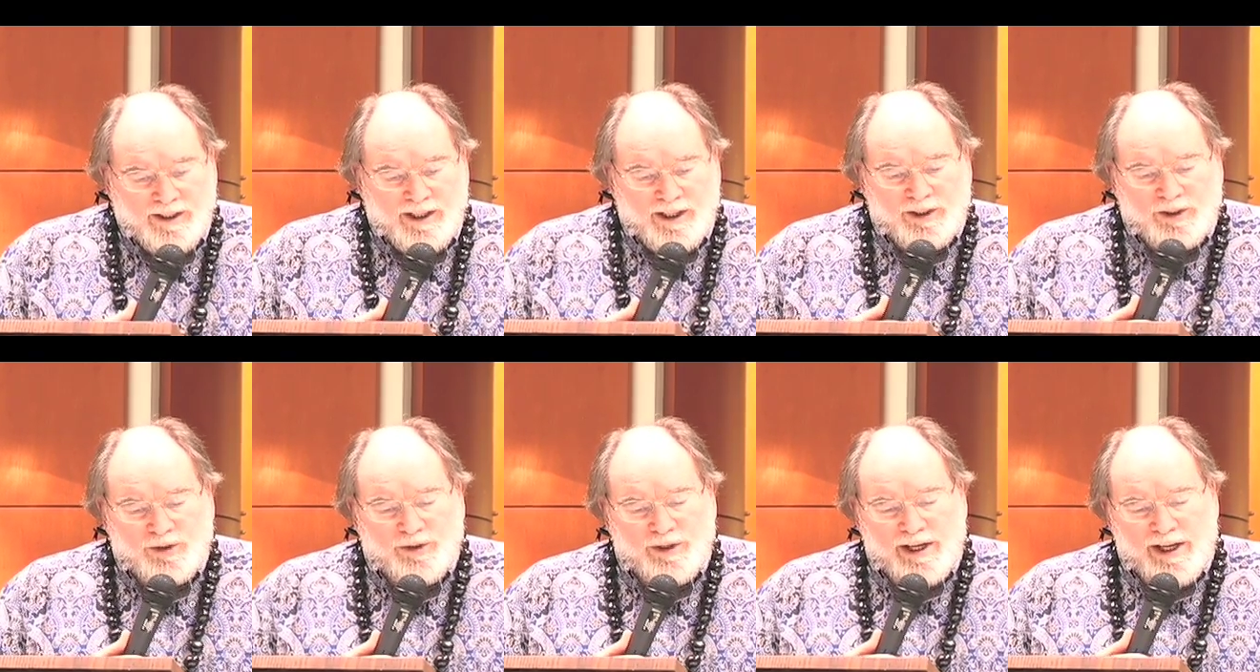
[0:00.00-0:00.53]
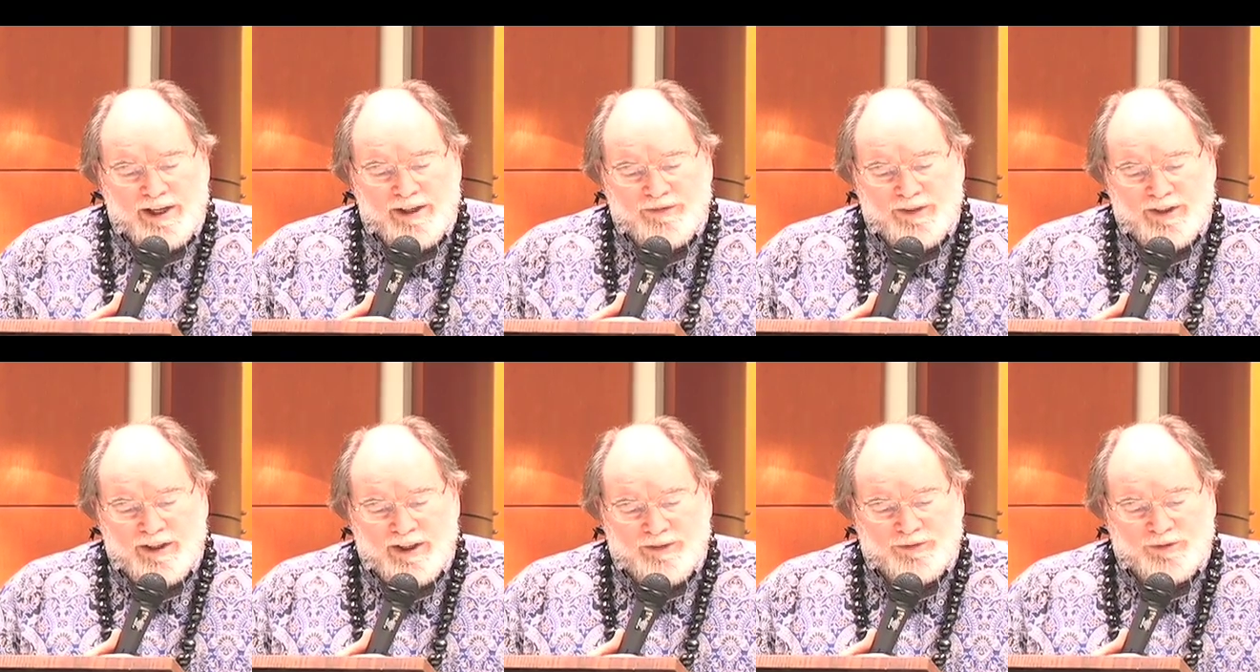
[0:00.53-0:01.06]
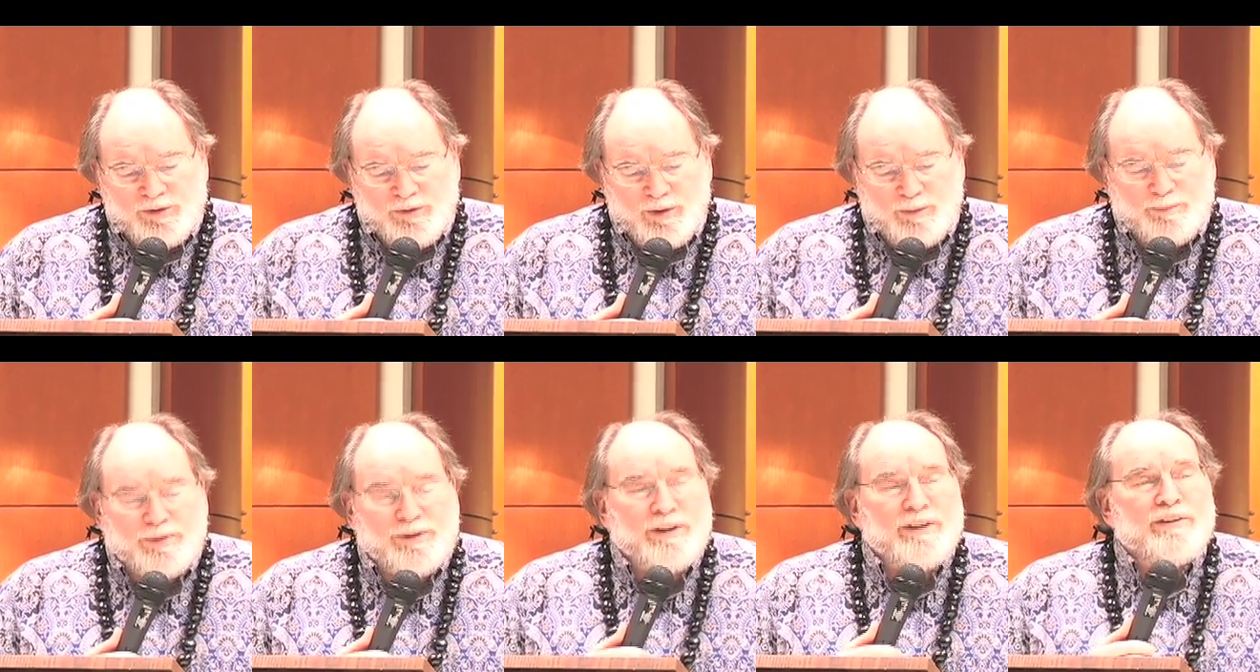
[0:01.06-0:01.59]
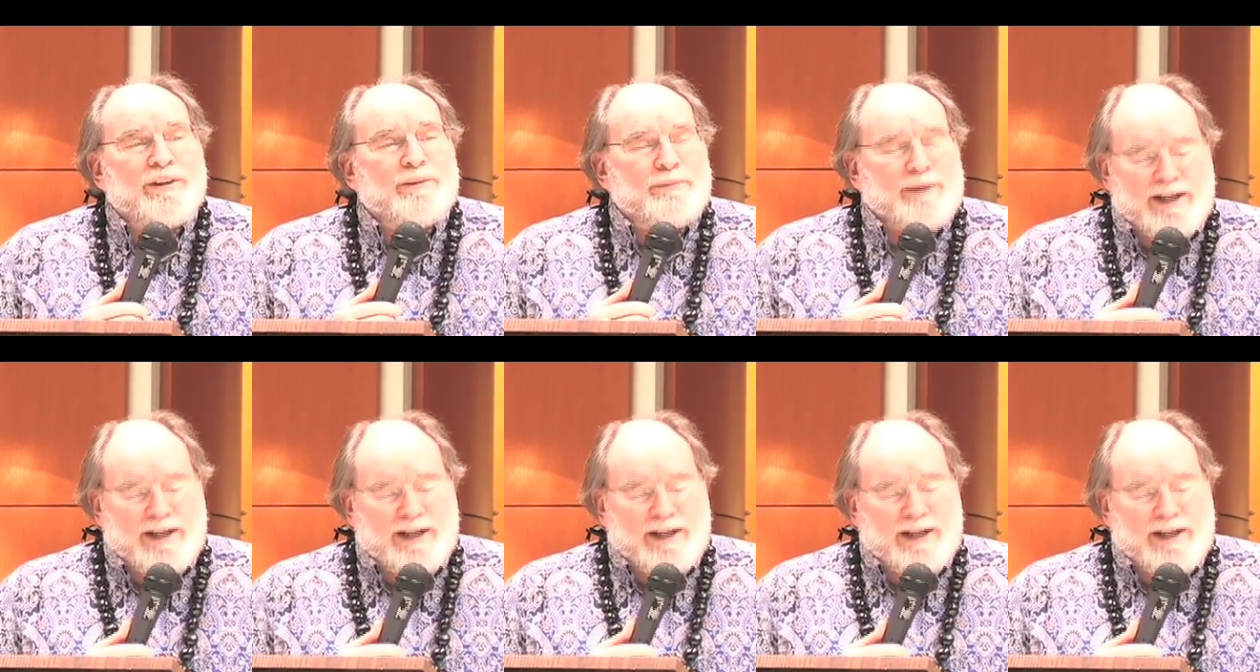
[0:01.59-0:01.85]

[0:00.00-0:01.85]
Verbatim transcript: and creative enough to appear in